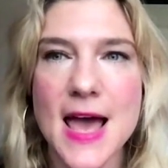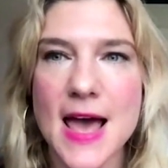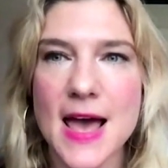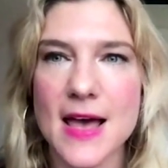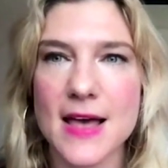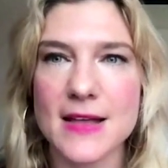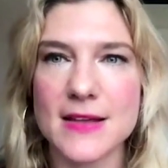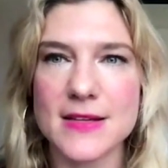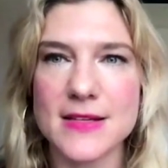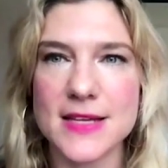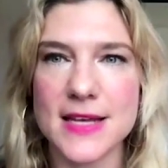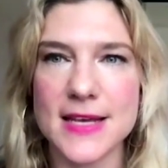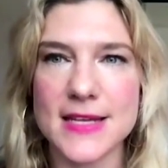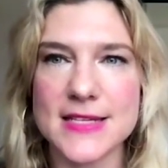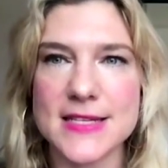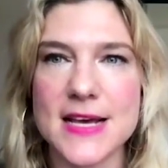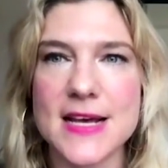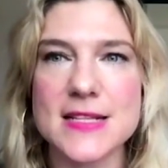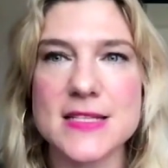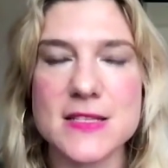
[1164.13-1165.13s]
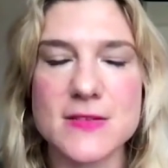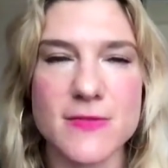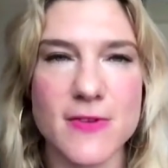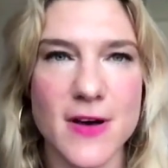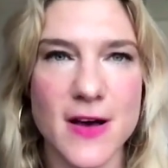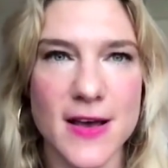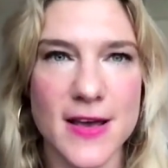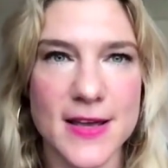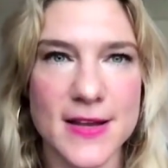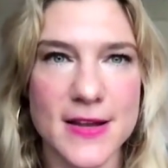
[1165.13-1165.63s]
and
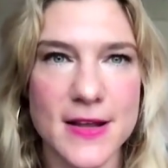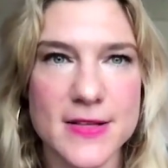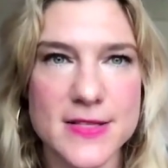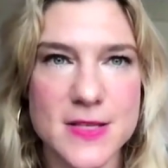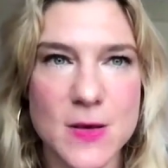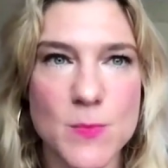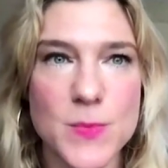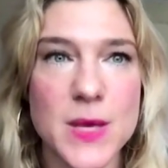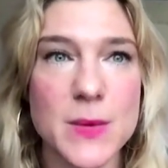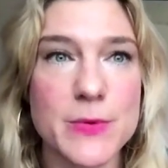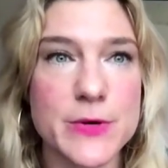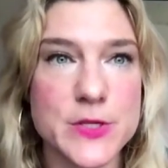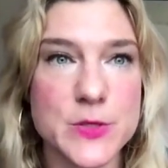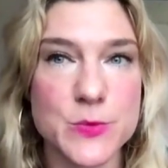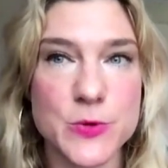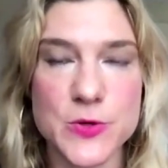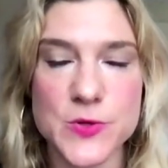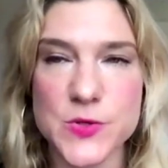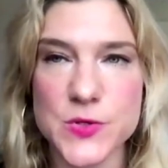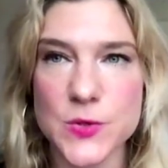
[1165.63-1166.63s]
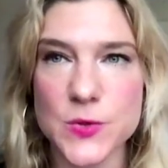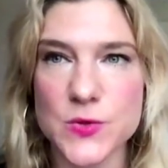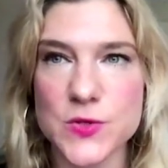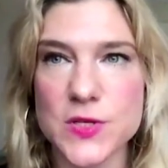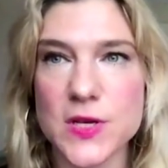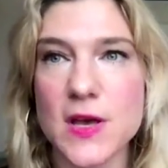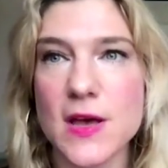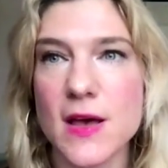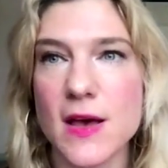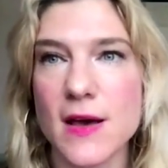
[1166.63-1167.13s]
intensified some people's
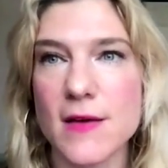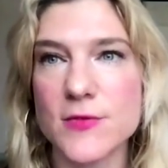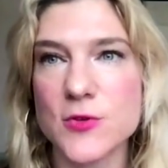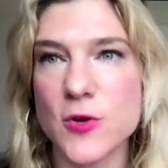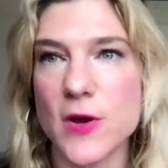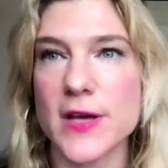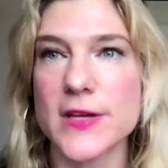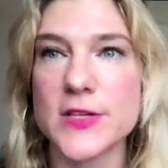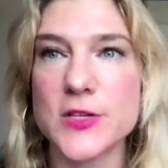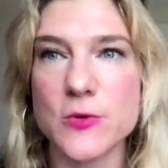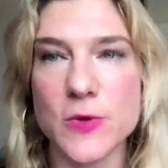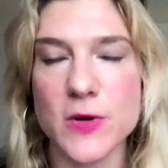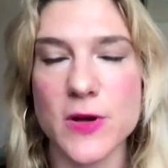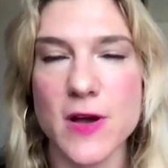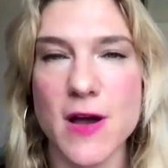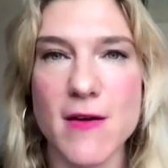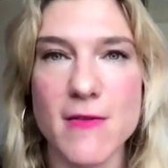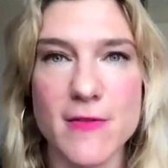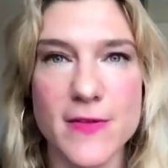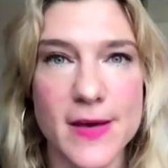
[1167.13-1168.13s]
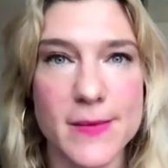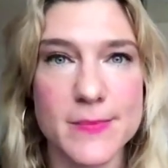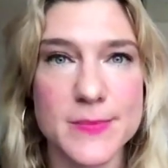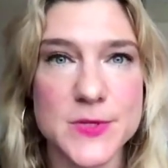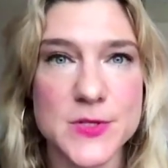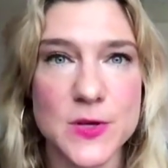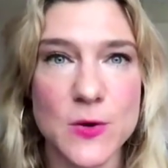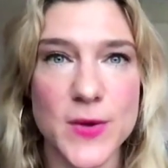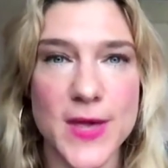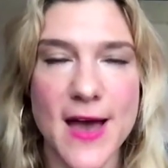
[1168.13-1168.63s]
pursuit of trying to recover
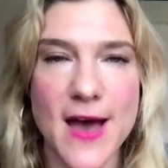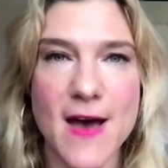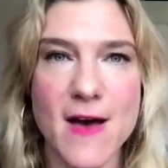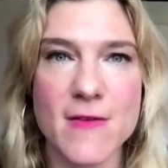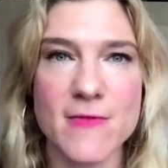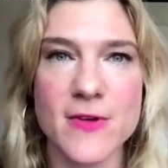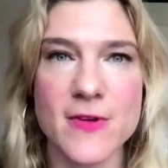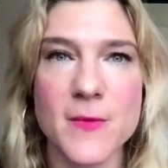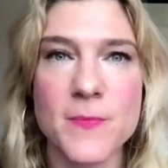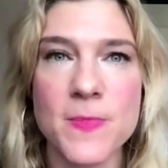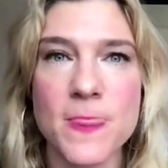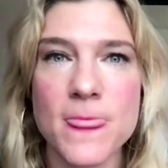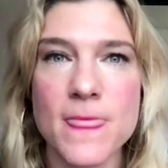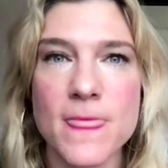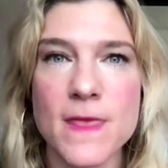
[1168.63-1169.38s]
them. So we have